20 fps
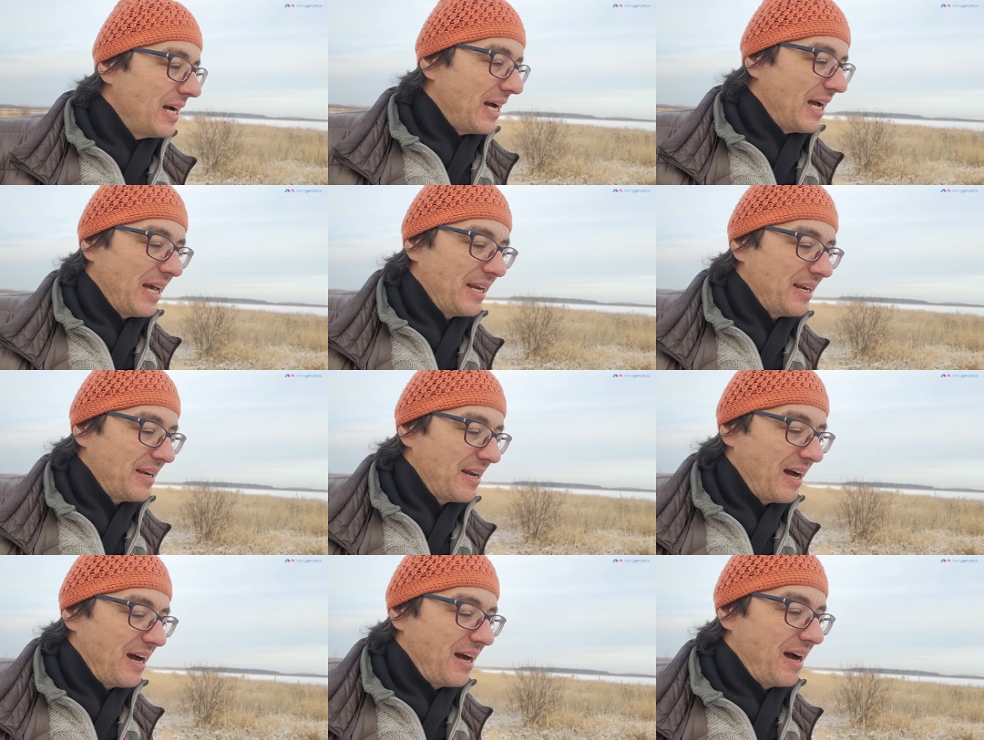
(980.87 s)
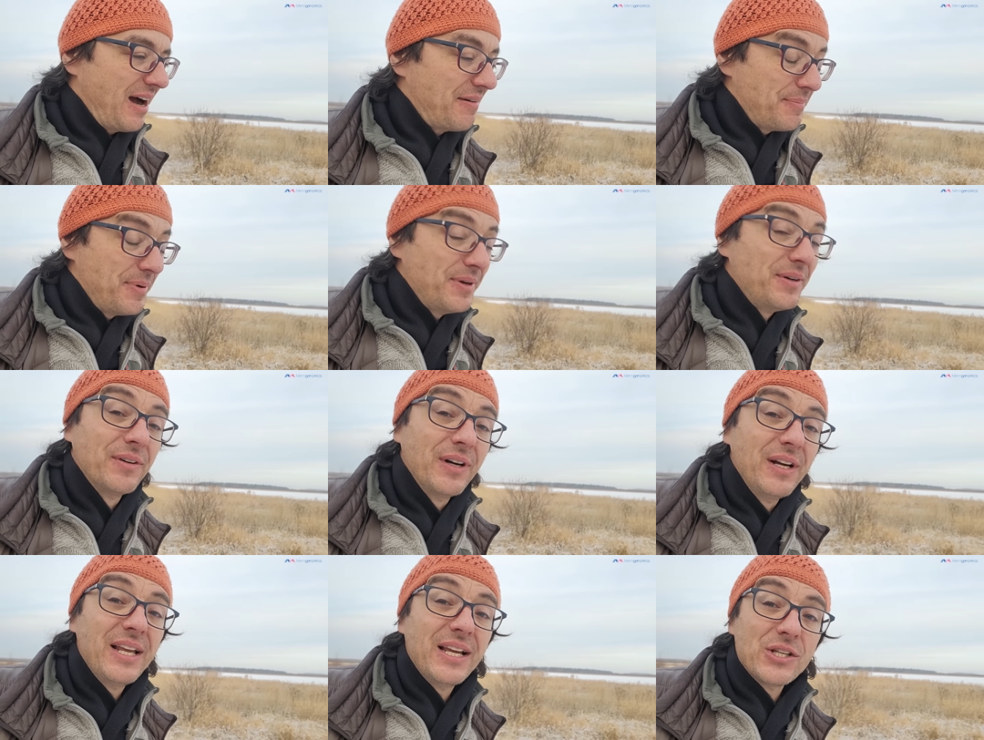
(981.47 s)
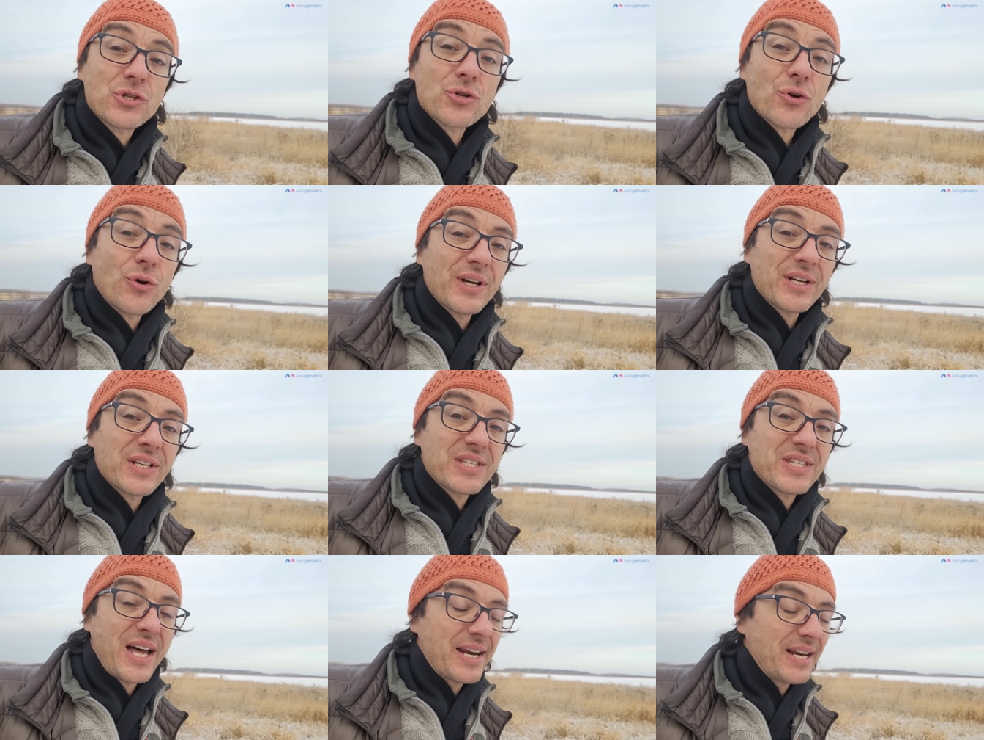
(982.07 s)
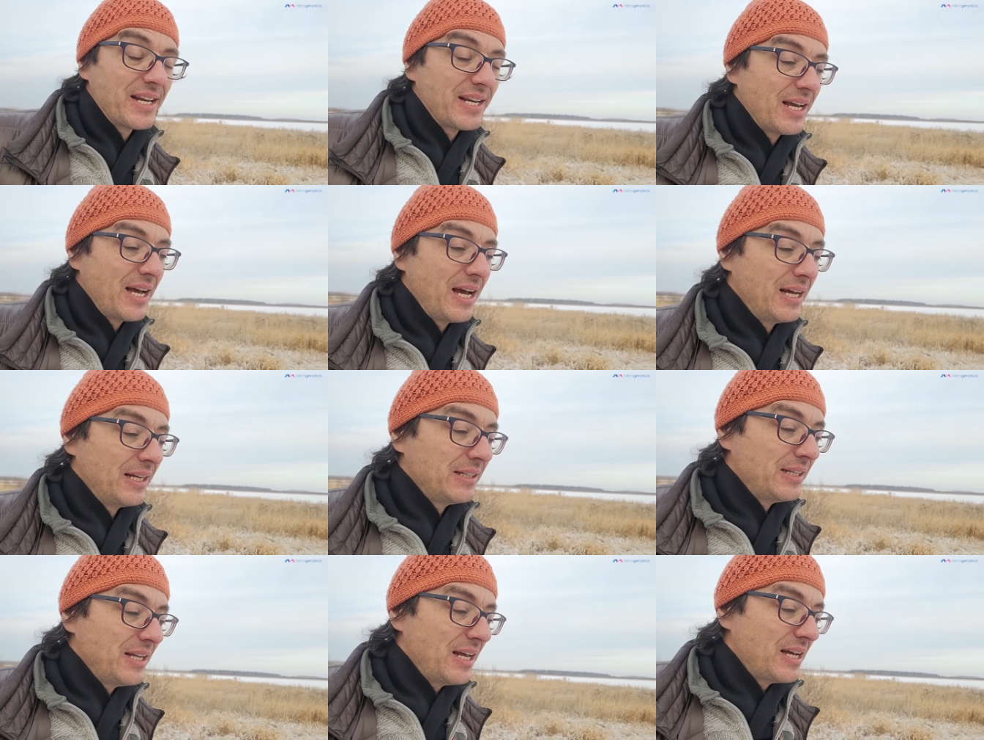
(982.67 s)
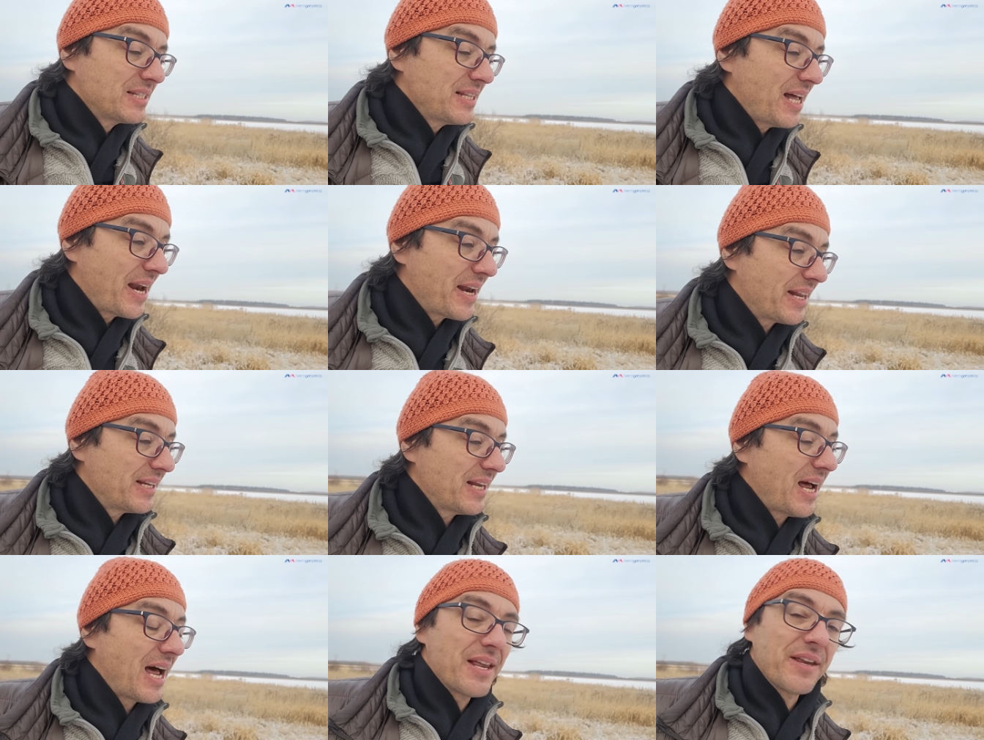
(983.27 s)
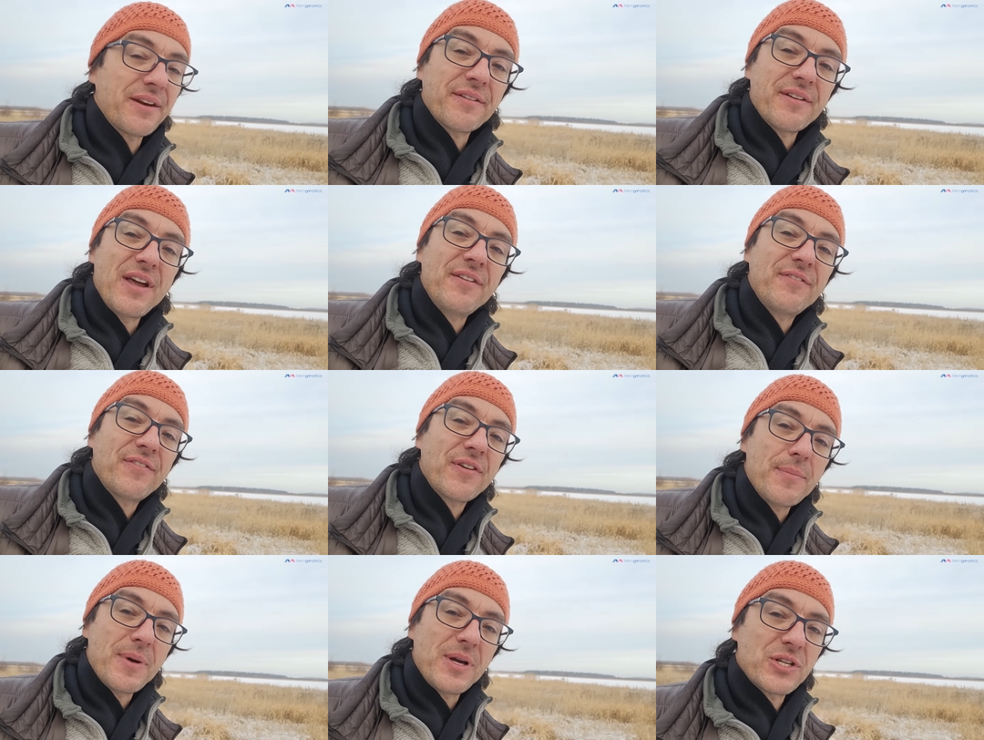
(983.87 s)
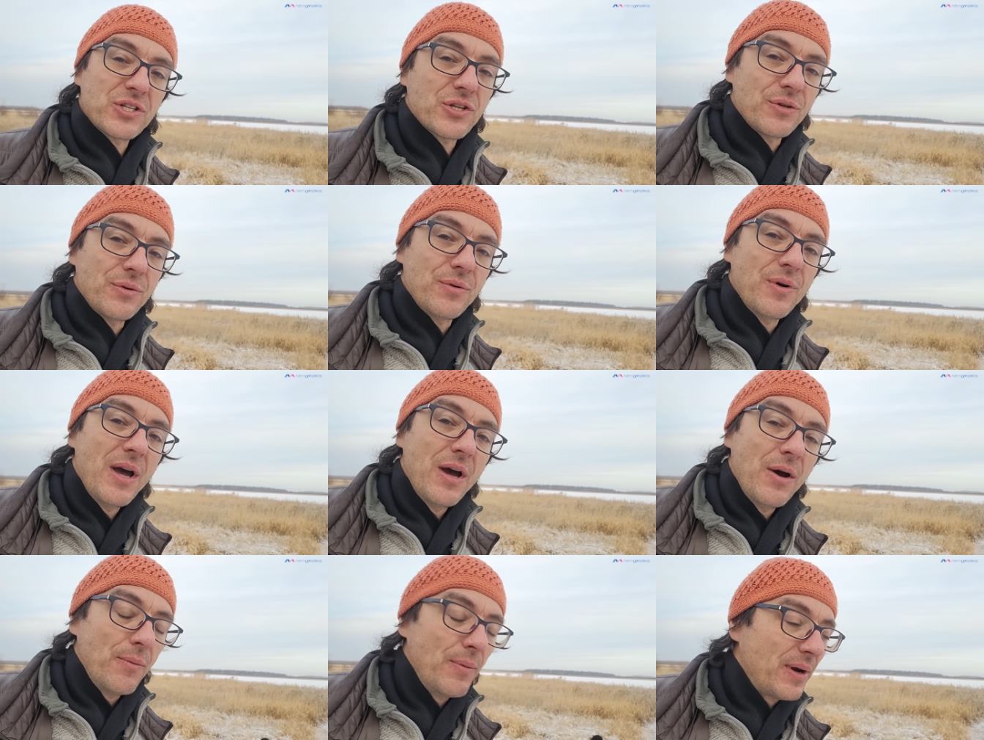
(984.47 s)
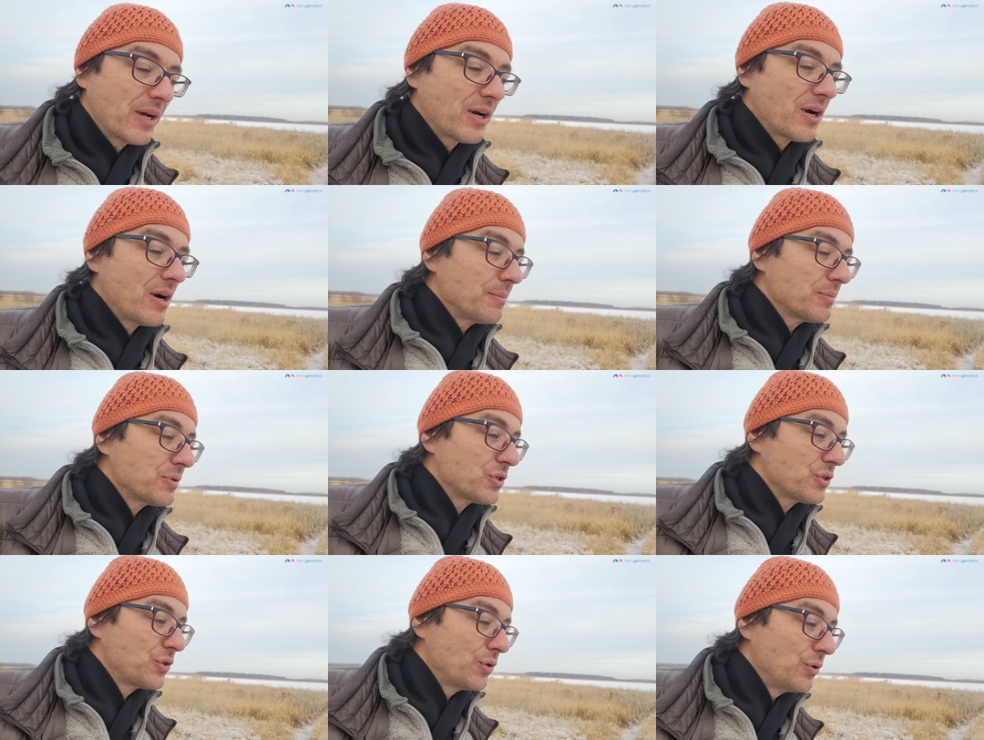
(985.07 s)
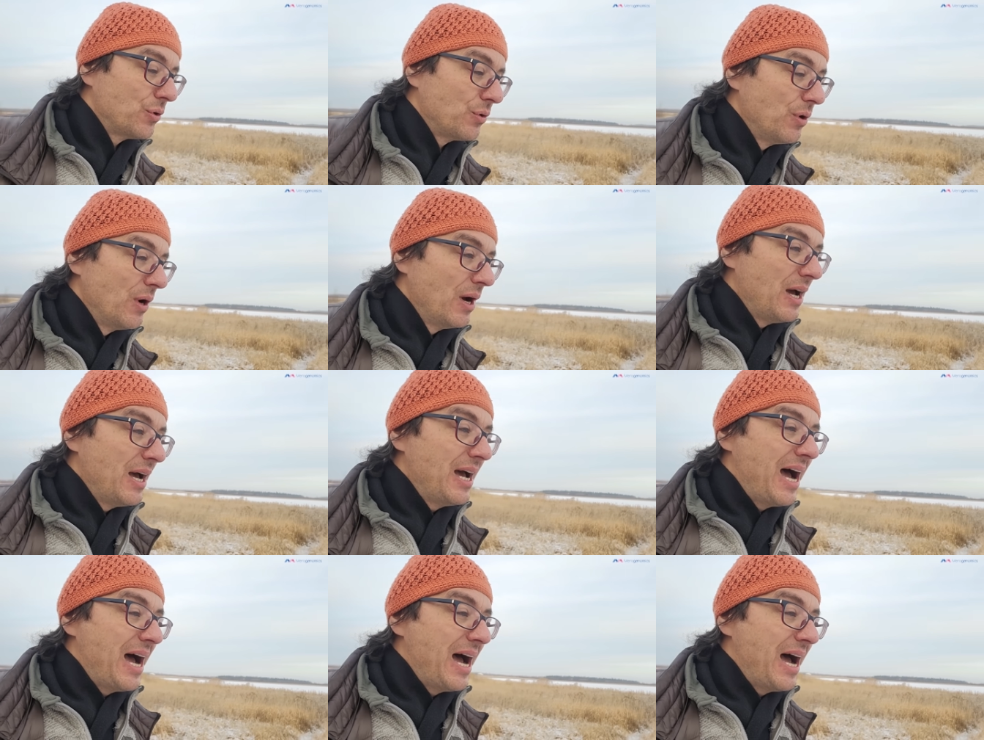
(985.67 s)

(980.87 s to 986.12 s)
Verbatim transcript: And uh, I've been really enjoying studying, studying that information when it comes to